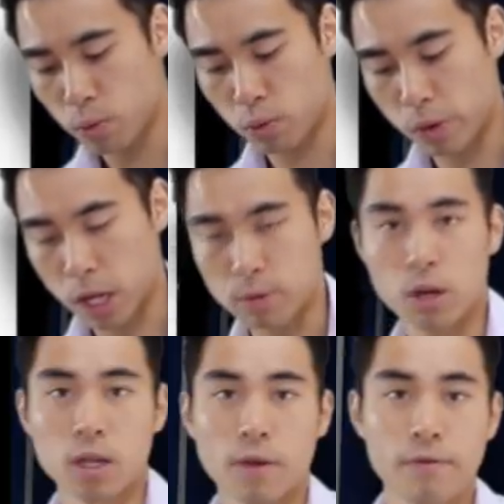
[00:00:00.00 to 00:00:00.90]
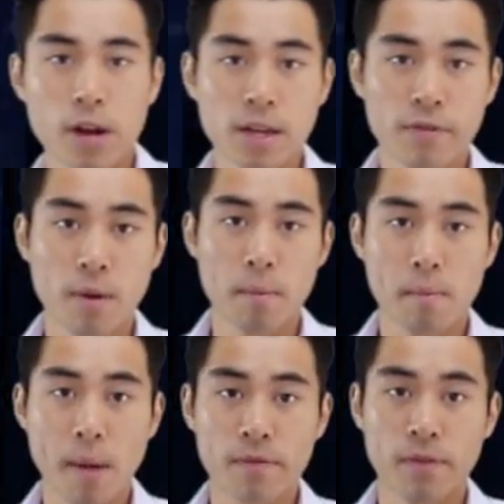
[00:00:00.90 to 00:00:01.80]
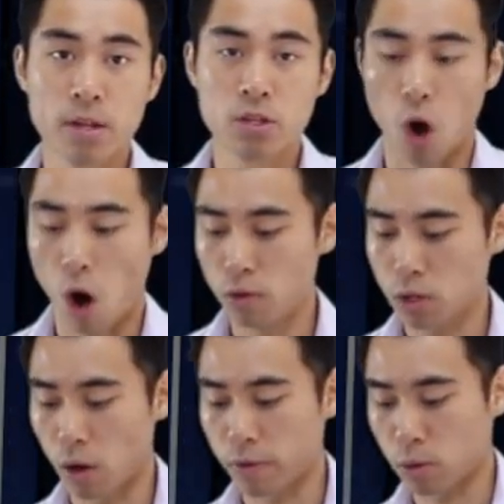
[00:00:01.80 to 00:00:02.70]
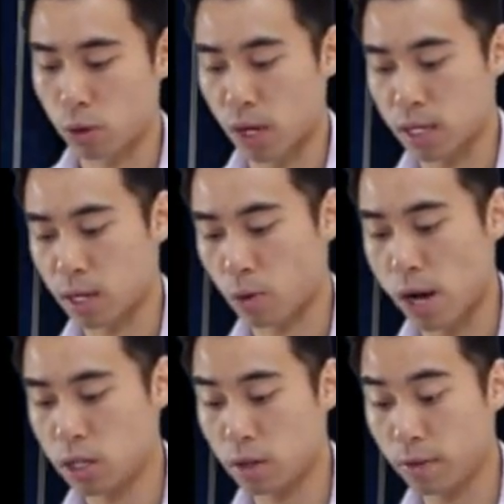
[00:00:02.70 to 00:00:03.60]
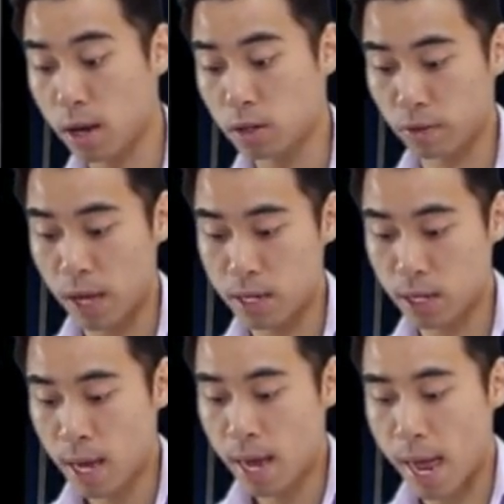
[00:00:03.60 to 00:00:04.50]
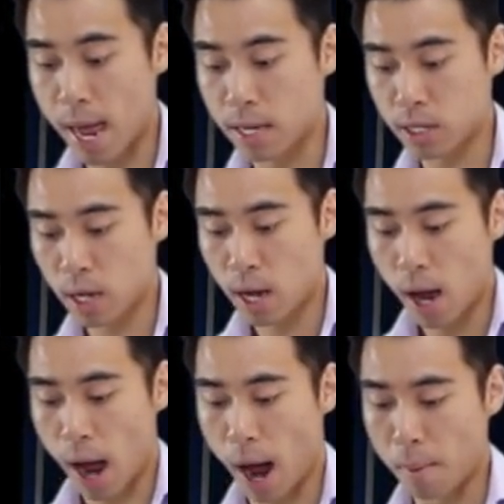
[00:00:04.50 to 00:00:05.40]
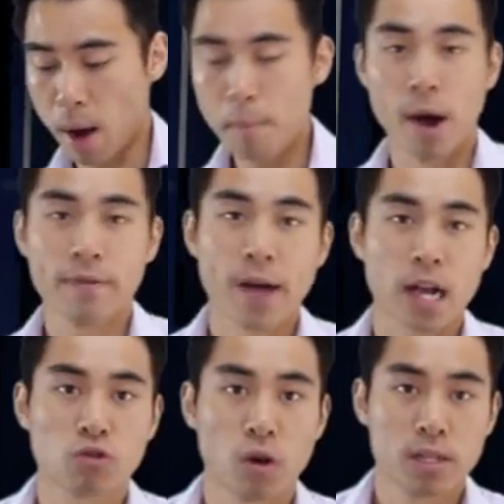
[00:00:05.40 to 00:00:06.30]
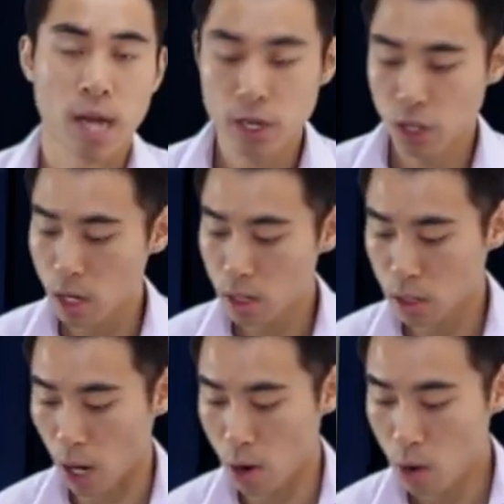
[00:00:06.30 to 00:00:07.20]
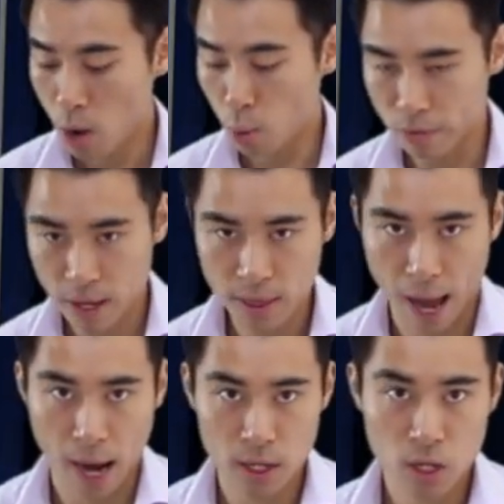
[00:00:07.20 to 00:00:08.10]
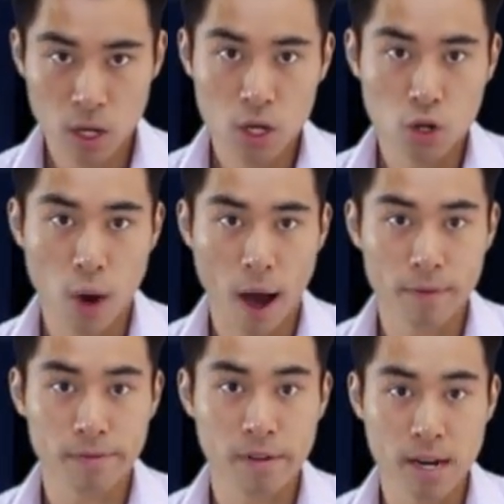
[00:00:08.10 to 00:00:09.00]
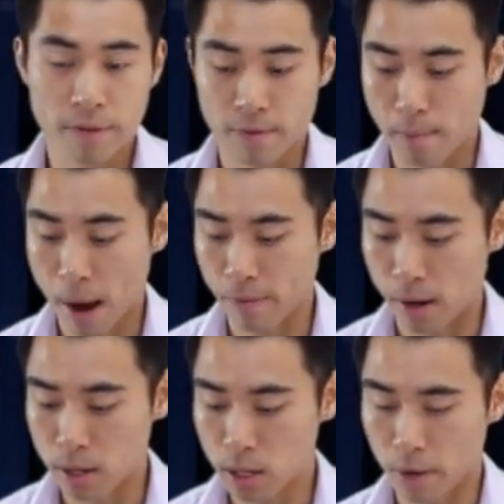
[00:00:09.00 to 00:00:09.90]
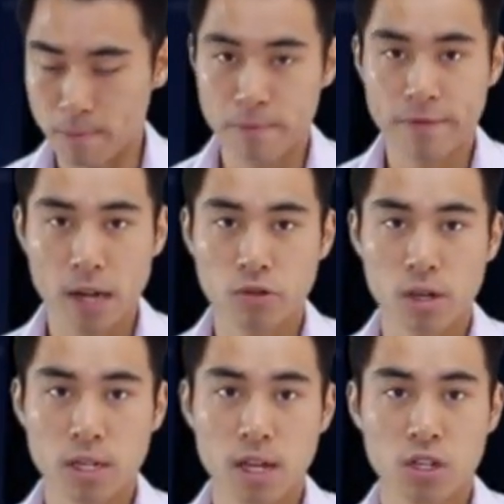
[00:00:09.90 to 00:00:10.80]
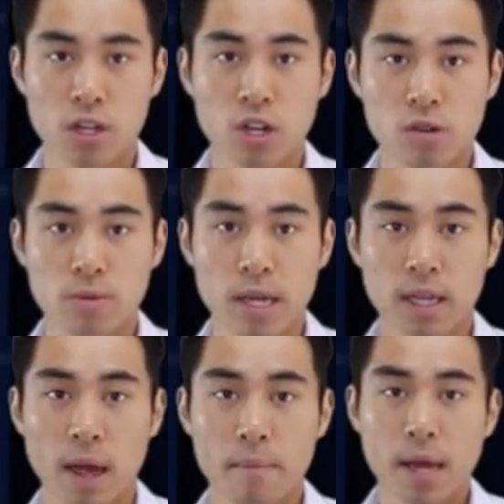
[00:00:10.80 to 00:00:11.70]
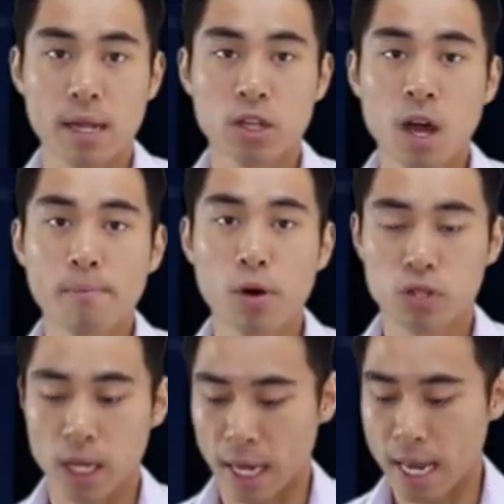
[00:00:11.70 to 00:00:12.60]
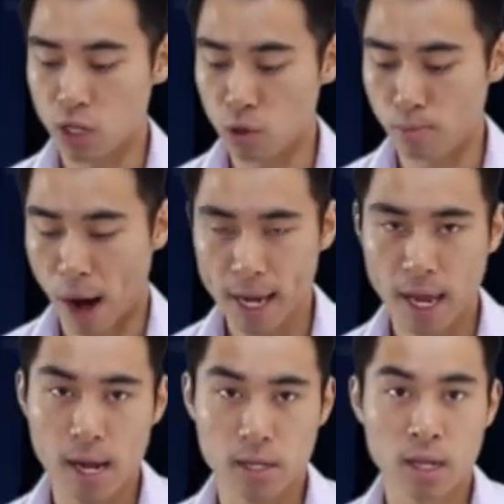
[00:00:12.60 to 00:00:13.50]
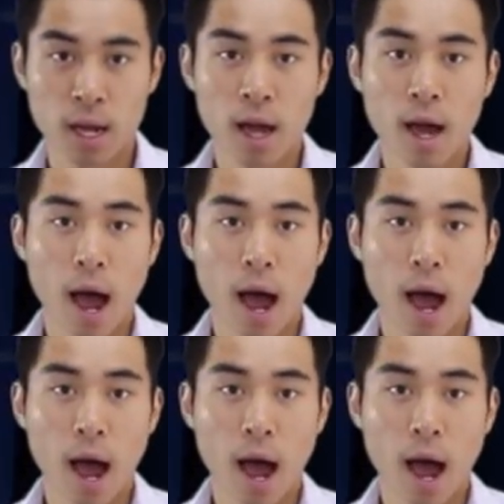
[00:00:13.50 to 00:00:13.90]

me. We're going to be looking at three different methods of solving quadratic equations. The first of these is by factorization. So within that you have three different methods. So factorization, generally speaking, it means putting into brackets,